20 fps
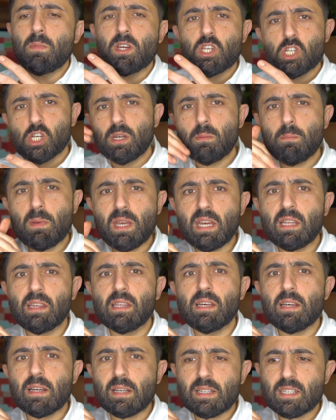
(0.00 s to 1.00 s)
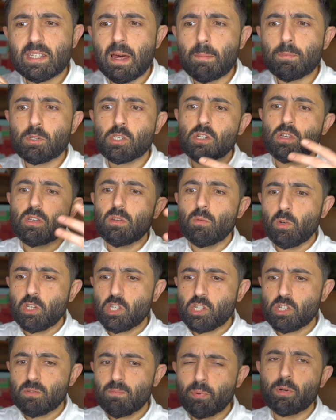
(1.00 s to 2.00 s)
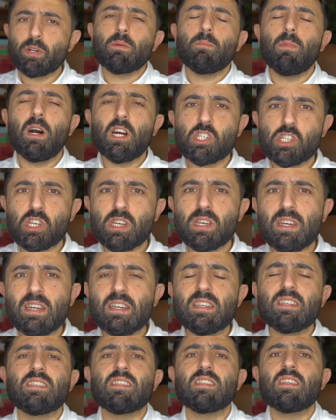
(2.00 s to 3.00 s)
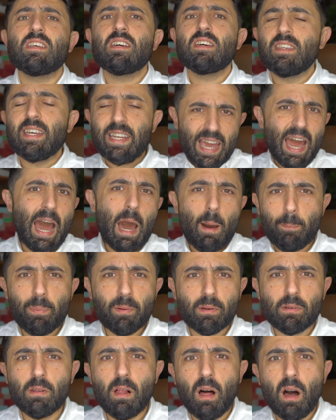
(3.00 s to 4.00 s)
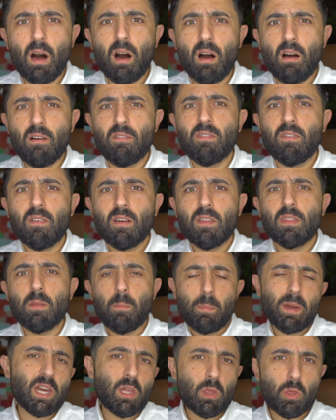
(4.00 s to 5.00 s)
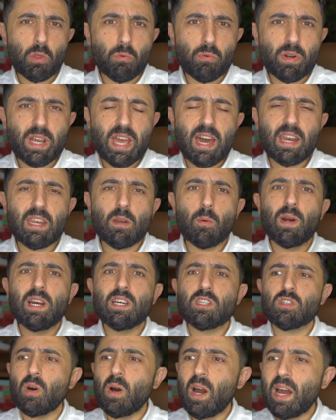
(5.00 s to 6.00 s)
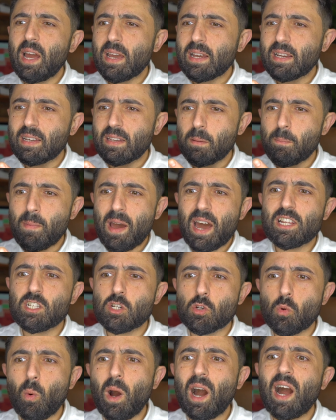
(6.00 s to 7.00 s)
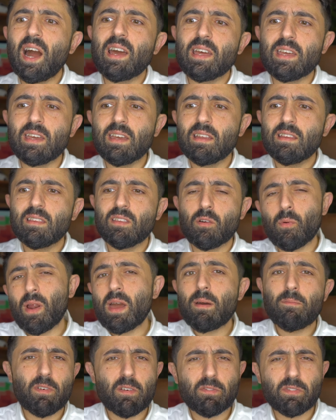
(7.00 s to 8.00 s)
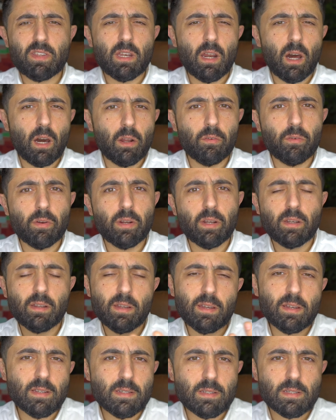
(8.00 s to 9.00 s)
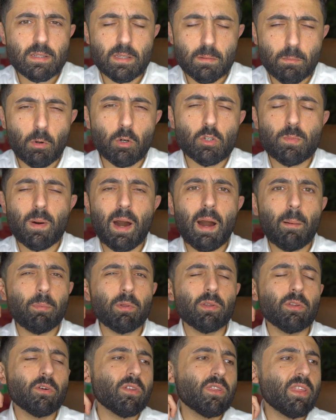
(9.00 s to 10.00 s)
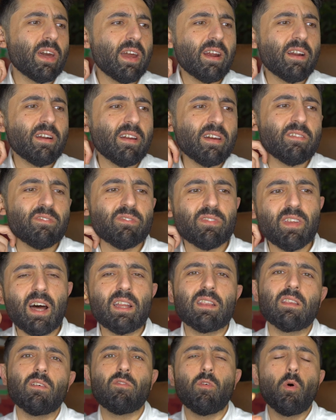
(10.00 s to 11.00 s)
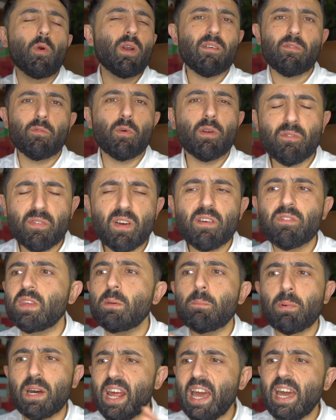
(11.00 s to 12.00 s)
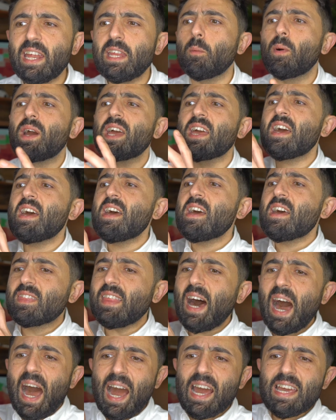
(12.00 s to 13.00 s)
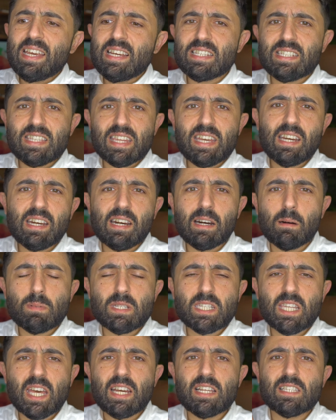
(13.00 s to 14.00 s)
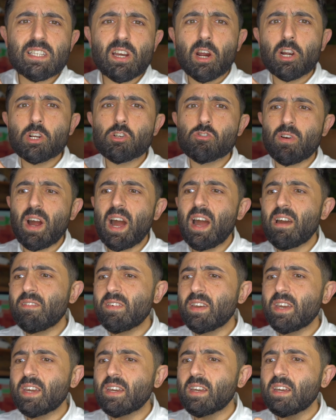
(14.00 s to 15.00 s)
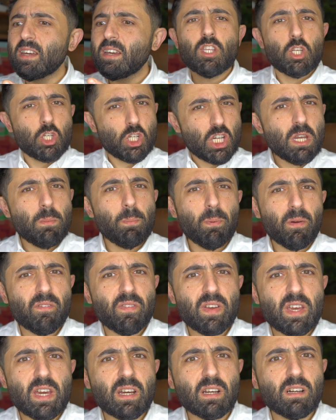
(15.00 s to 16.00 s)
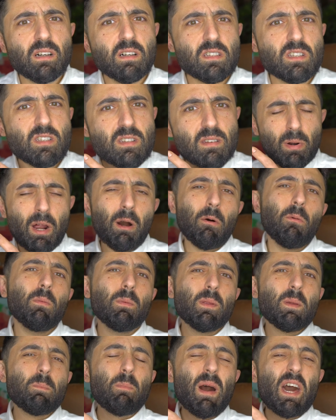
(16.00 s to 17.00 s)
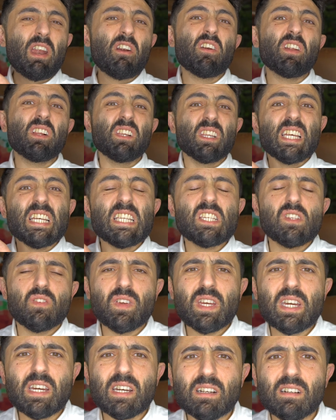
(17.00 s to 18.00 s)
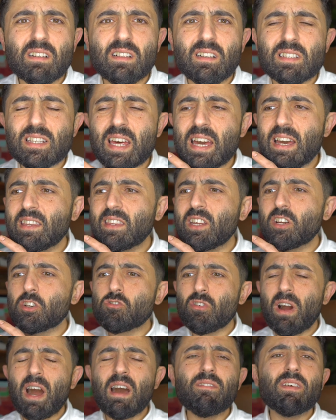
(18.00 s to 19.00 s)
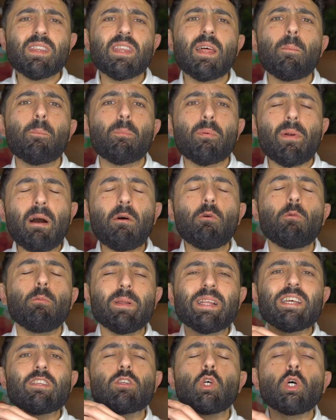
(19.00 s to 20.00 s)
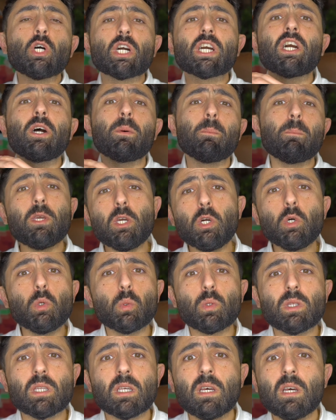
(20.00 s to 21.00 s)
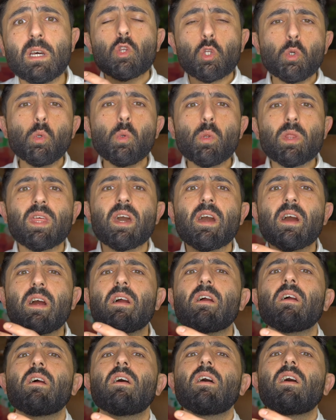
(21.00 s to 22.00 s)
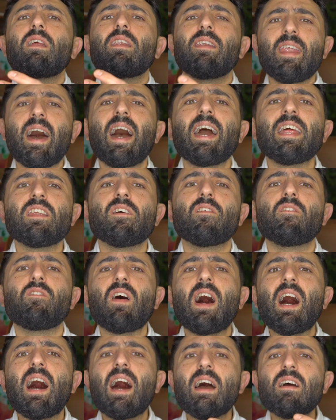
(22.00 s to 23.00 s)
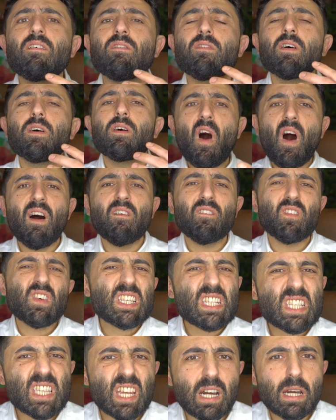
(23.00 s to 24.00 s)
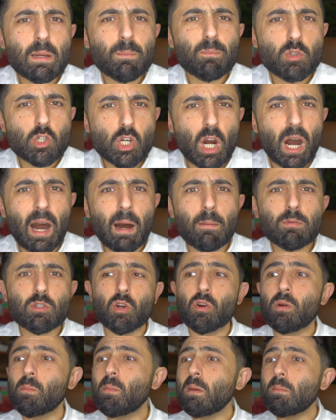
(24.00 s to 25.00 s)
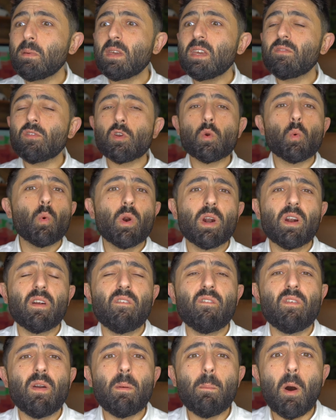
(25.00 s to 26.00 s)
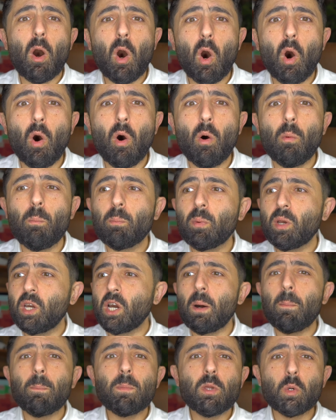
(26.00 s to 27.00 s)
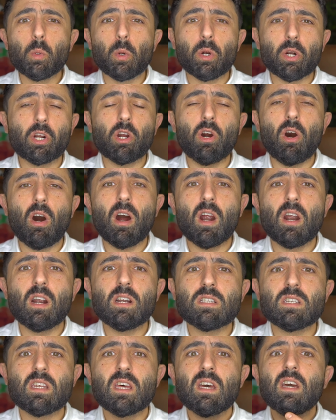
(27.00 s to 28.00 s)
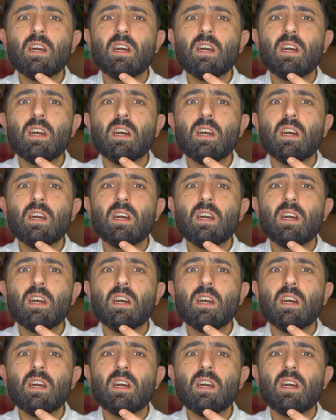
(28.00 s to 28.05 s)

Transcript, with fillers: Michigan being the exception, which pretty much is the capital of the big three anyway. So I can imagine why the Ram 1500 is the most popular there, if not the Ford F-150. But anyway, the highest income states are driving the cheaper vehicles, probably better to lease vehicles, and they're driving them probably to commute to their nine to five office type jobs, or maybe even work from home, commuter cars,